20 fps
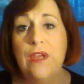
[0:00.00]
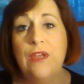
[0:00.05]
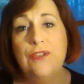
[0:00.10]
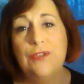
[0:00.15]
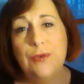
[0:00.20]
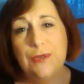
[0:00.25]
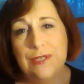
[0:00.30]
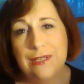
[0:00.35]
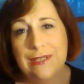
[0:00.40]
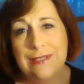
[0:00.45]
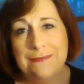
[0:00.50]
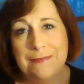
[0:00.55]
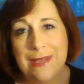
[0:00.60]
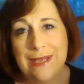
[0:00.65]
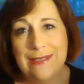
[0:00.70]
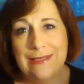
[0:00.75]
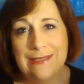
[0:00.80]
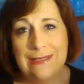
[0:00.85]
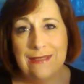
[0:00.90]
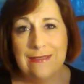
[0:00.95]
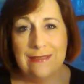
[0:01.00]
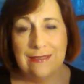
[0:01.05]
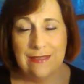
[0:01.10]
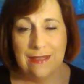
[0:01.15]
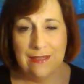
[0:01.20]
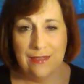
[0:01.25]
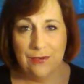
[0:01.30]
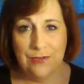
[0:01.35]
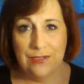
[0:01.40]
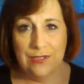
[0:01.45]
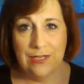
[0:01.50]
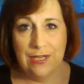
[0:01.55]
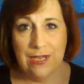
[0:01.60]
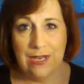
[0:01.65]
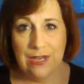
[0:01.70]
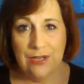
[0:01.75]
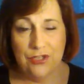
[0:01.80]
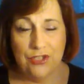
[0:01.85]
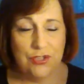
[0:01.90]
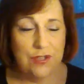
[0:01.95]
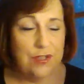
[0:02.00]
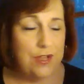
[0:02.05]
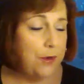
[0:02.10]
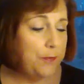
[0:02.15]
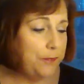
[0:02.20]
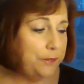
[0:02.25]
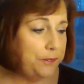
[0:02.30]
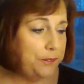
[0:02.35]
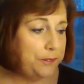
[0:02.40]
So it does make sense that there's a connection there.